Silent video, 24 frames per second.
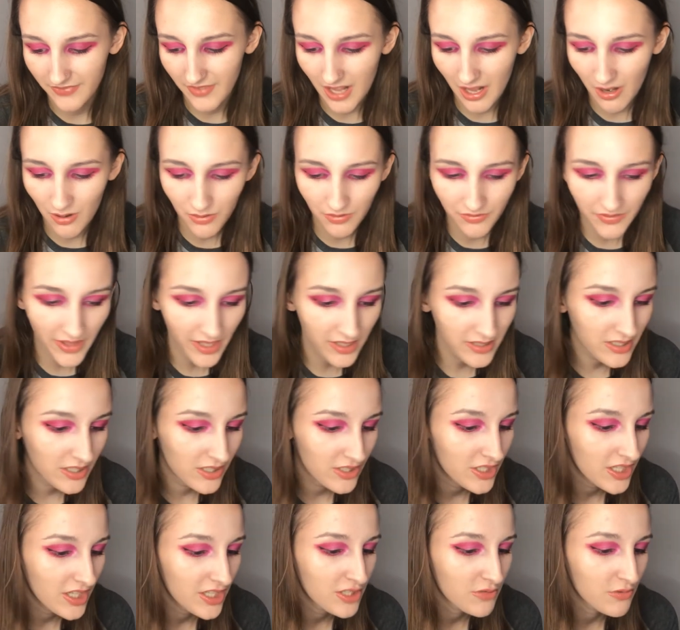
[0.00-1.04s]
I don't know if that's the
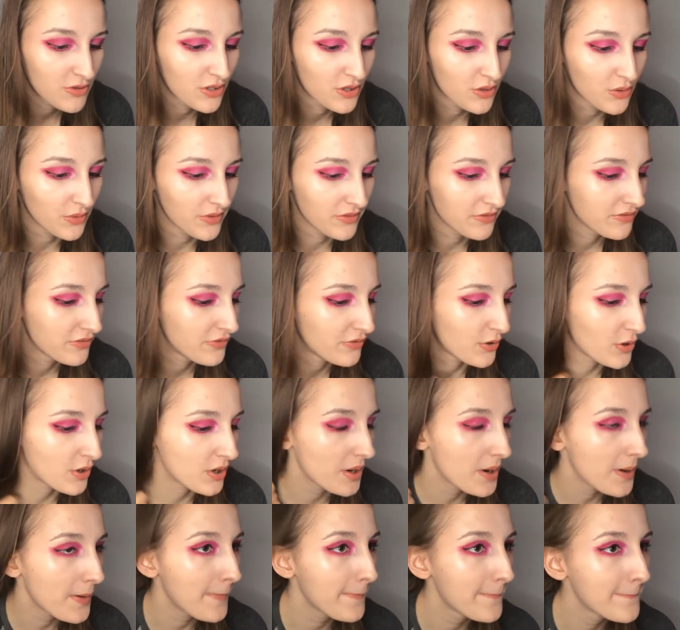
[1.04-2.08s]
shade you were going
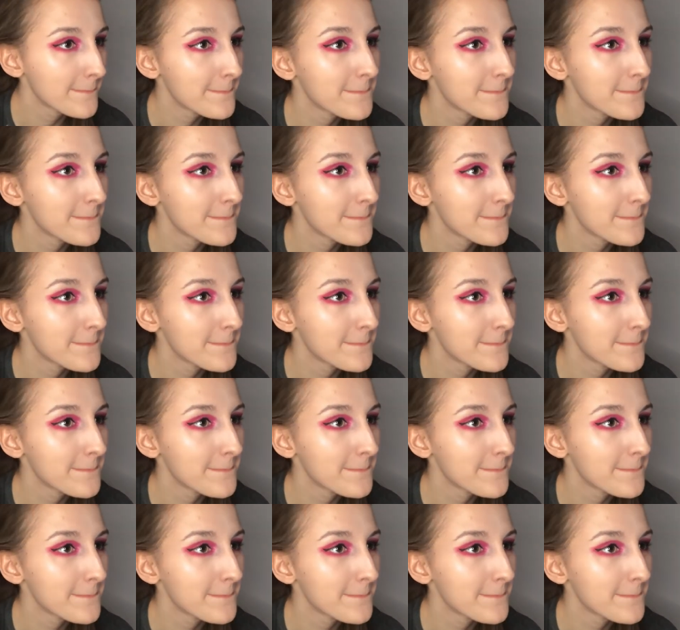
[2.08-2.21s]
for.